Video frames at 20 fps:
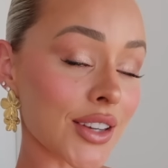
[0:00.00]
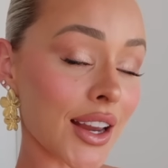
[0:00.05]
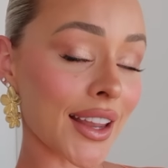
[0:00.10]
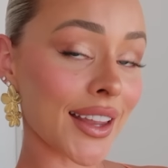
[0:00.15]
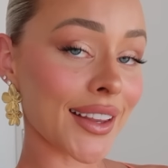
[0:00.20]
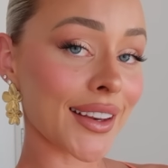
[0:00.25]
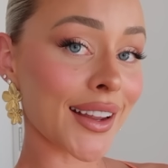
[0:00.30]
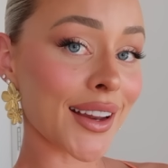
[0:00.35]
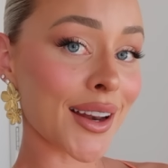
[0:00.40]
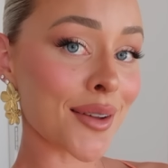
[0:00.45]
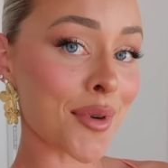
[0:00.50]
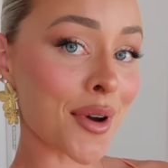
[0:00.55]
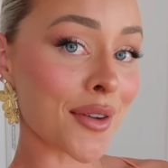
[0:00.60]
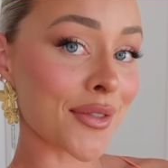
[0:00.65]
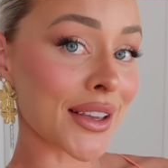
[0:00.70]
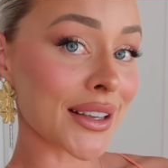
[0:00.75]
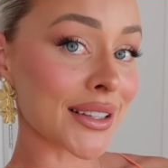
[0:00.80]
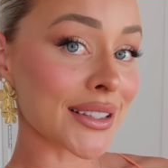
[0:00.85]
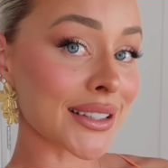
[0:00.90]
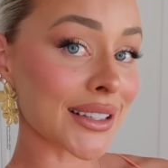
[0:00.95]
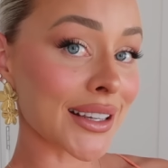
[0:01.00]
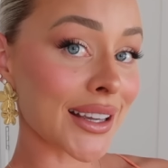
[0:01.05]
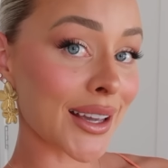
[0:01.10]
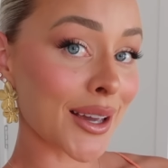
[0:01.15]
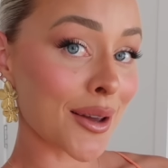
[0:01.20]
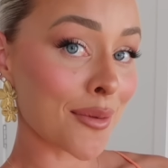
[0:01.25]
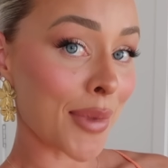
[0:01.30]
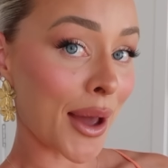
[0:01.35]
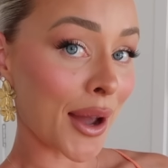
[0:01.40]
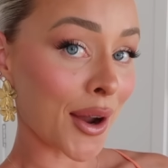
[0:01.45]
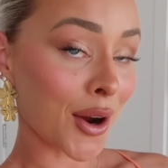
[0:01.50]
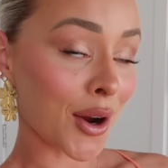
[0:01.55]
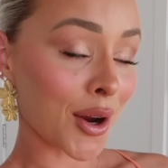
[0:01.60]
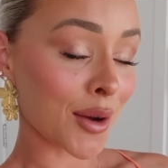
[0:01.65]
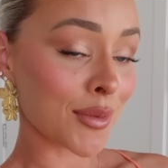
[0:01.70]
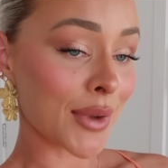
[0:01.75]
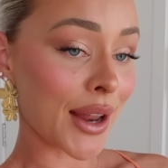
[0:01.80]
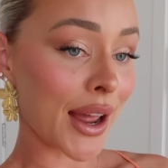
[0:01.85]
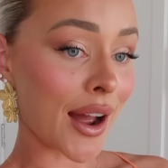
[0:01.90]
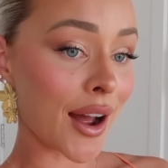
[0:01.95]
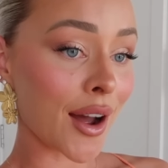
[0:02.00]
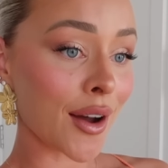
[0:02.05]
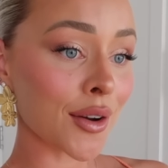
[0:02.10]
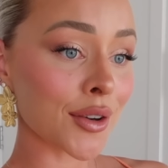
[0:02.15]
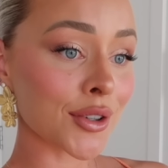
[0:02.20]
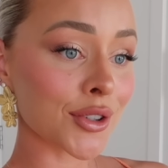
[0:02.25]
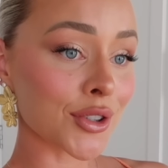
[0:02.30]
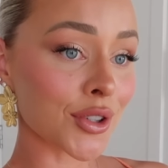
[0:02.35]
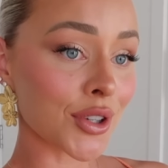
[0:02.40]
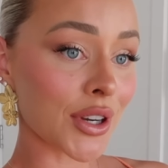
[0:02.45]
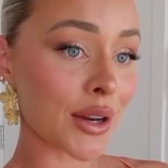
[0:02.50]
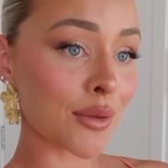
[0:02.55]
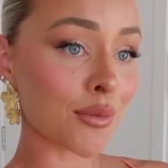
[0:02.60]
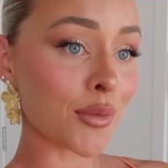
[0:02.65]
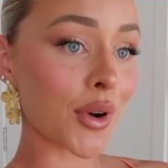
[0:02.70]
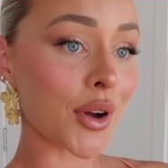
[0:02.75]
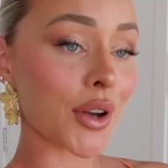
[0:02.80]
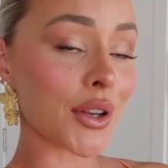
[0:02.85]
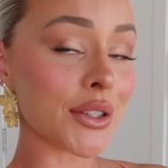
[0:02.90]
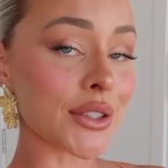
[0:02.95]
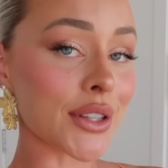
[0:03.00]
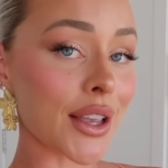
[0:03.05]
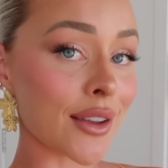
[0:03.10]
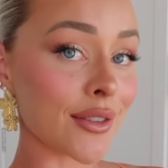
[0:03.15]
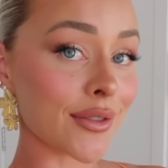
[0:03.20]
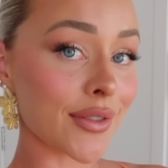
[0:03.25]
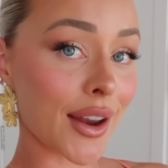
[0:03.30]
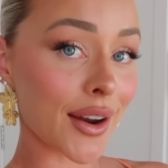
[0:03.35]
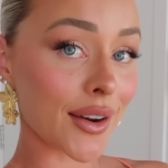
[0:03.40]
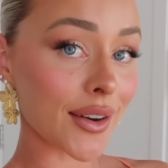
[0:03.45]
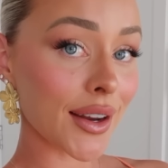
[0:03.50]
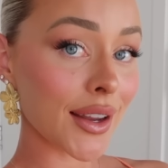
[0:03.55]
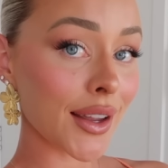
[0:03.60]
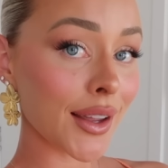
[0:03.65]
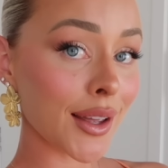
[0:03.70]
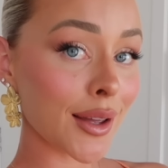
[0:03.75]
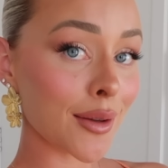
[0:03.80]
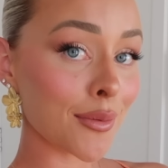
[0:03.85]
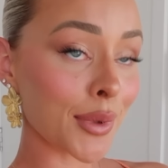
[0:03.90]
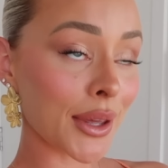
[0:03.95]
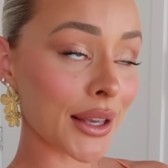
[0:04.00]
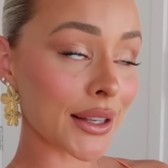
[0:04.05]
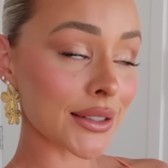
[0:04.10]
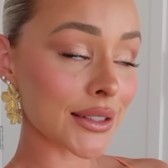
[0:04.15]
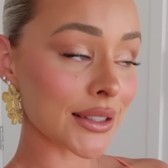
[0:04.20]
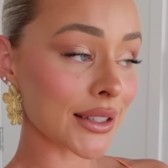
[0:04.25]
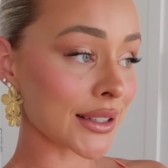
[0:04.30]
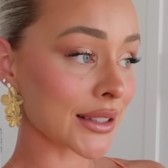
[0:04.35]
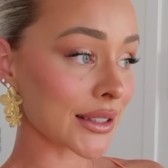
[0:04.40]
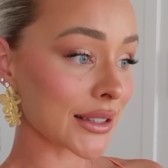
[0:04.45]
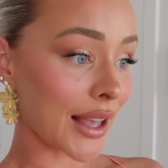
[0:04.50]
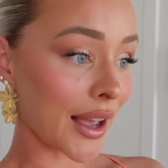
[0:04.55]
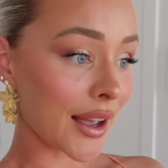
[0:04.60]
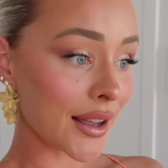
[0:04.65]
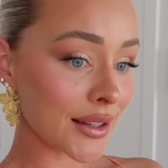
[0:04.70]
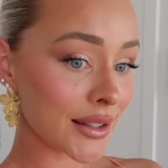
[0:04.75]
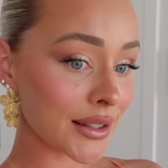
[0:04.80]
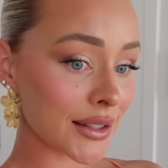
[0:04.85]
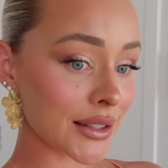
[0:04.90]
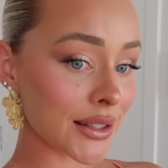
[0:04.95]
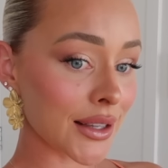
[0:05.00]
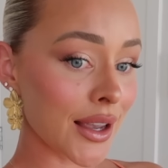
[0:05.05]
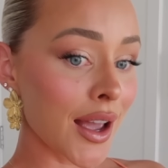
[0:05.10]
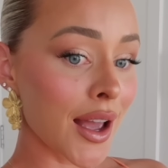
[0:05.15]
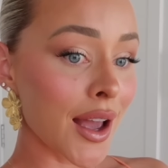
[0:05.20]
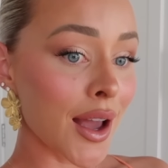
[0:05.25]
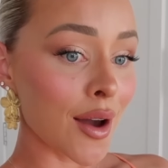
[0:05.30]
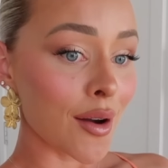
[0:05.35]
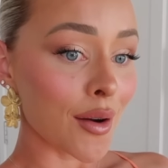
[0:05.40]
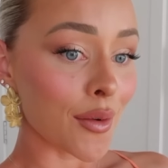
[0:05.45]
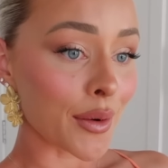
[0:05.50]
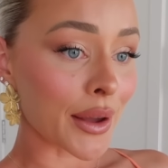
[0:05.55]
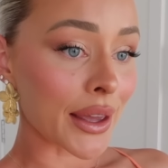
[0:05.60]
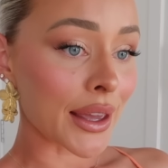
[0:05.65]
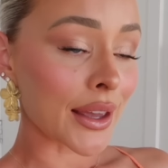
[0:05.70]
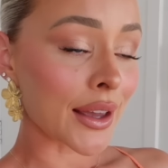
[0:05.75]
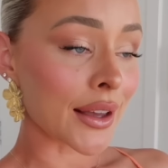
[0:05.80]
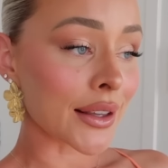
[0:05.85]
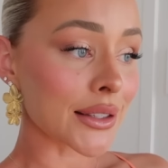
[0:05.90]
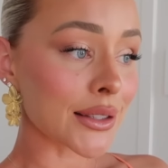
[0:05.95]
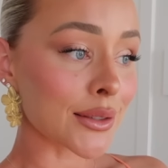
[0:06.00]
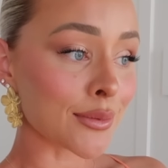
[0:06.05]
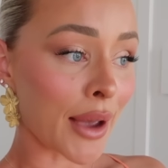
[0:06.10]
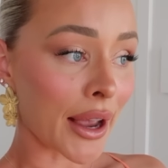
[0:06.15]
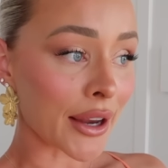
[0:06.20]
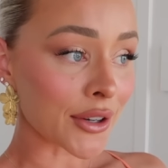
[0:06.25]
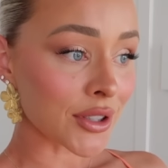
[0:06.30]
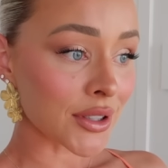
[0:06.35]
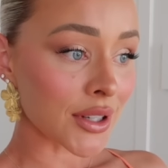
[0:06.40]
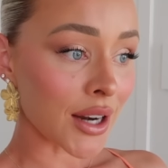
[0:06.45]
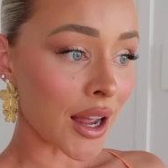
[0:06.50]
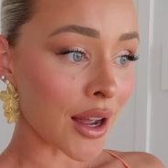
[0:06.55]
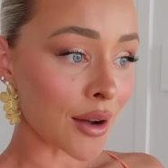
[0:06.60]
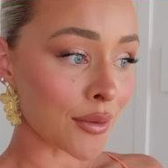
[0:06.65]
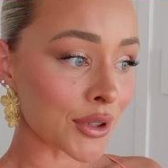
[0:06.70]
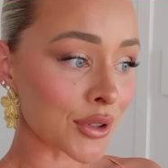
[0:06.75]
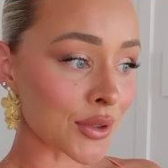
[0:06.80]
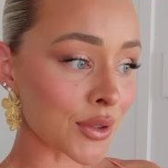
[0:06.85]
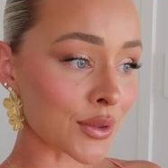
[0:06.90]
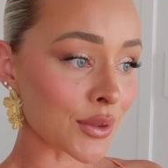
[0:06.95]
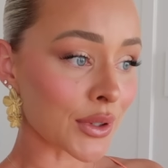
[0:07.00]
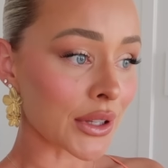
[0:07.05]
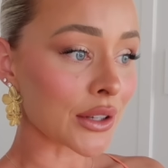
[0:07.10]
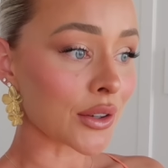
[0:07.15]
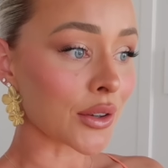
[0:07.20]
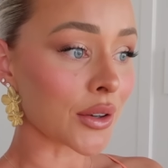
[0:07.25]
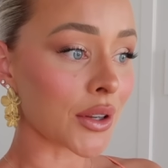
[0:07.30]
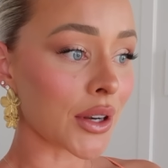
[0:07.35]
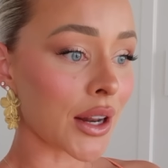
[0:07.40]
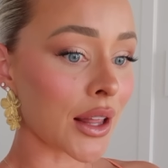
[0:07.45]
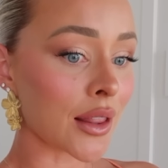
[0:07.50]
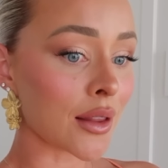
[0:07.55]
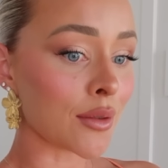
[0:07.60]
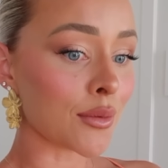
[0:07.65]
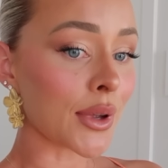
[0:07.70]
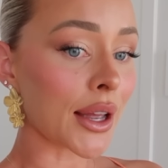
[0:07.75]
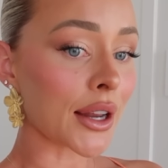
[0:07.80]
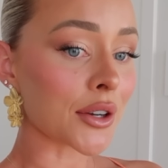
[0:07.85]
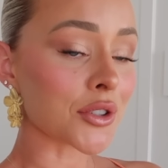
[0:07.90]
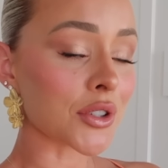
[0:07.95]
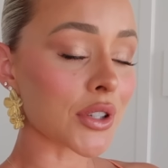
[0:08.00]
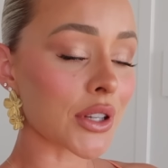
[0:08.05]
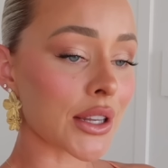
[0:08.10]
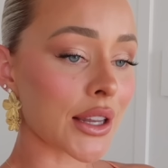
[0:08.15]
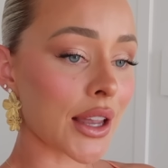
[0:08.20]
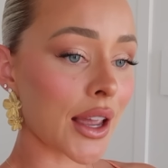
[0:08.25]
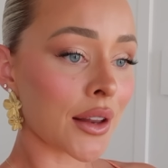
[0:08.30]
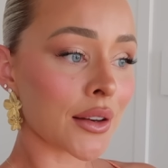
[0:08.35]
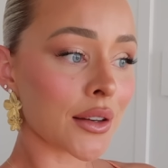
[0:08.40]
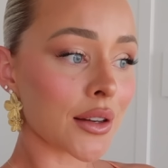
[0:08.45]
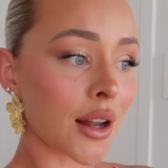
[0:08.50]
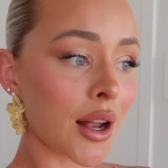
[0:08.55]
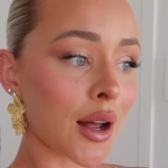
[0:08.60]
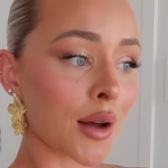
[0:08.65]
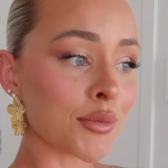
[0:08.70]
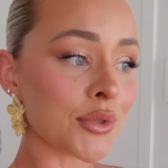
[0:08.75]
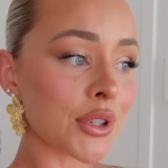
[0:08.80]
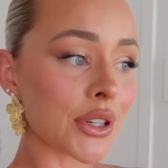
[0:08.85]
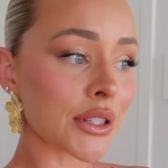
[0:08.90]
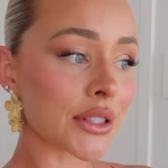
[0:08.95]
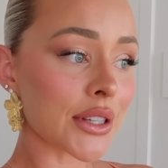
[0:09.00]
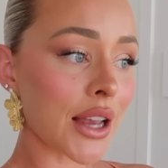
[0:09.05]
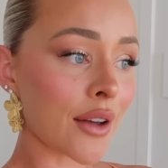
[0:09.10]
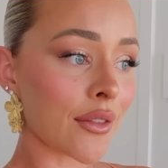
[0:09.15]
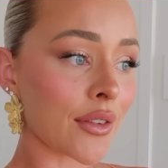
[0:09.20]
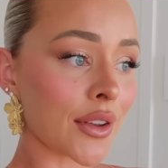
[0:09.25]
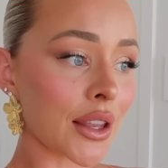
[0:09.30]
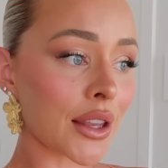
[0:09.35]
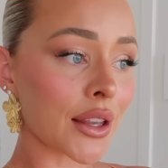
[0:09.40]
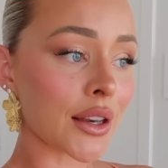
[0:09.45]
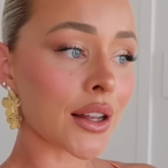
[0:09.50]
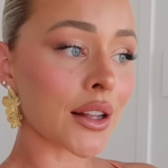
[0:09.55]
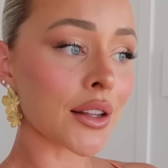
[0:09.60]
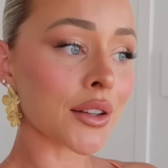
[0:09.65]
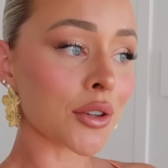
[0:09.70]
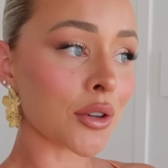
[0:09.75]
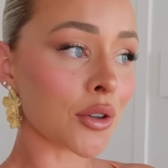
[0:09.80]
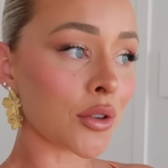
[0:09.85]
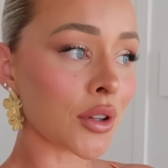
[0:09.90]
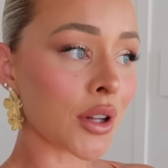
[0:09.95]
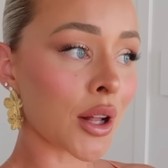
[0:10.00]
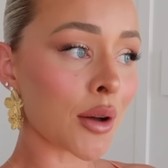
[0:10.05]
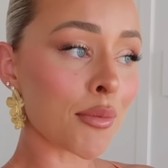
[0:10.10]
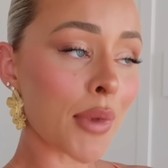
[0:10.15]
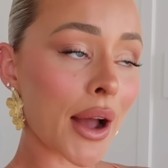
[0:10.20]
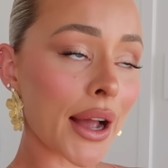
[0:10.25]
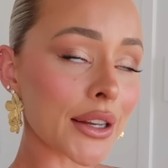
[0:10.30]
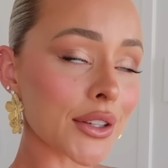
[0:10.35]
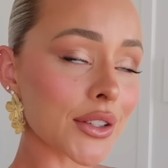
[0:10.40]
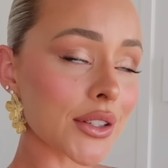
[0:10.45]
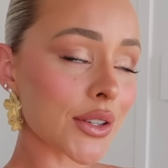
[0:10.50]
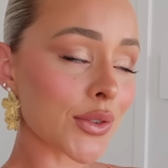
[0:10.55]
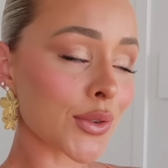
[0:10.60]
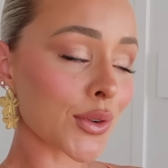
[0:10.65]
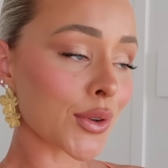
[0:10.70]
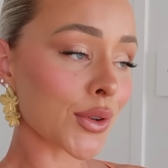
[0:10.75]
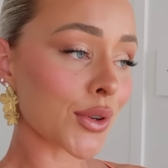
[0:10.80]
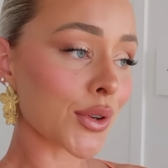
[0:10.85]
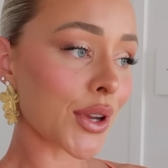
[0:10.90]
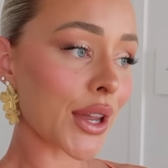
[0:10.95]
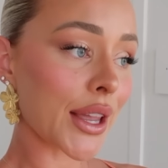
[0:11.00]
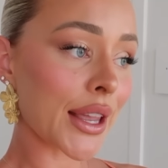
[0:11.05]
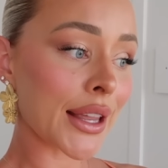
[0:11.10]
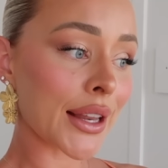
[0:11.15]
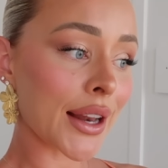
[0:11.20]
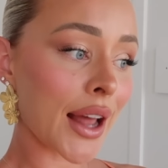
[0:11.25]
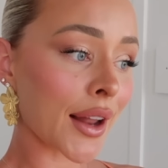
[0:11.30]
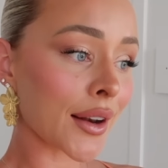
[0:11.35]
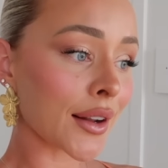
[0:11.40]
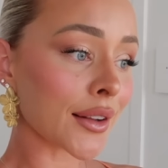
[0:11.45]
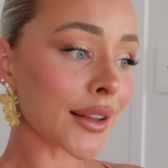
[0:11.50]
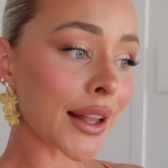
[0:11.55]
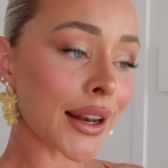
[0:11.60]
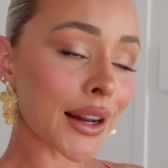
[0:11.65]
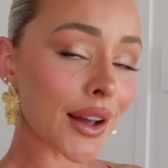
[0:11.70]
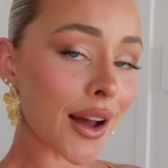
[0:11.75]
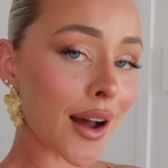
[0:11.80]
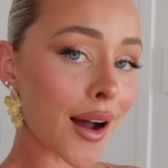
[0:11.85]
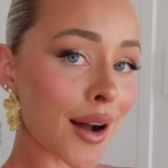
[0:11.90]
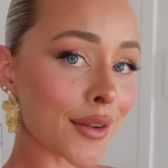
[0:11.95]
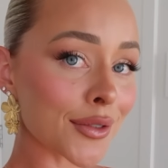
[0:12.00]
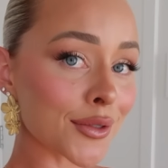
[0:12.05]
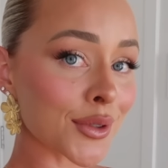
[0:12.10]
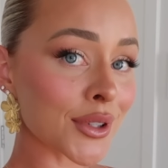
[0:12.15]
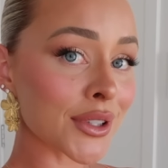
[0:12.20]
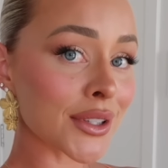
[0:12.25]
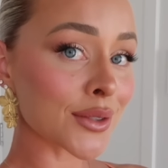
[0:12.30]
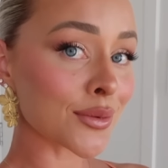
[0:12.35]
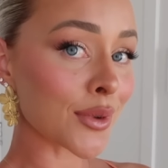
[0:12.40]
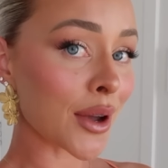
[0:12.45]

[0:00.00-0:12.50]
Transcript: checking in, I'm obviously back home now. Shooting was a very big success. We smashed it out, which was really good. And then we actually ended up just having a little bite to eat at Hellenica afterwards as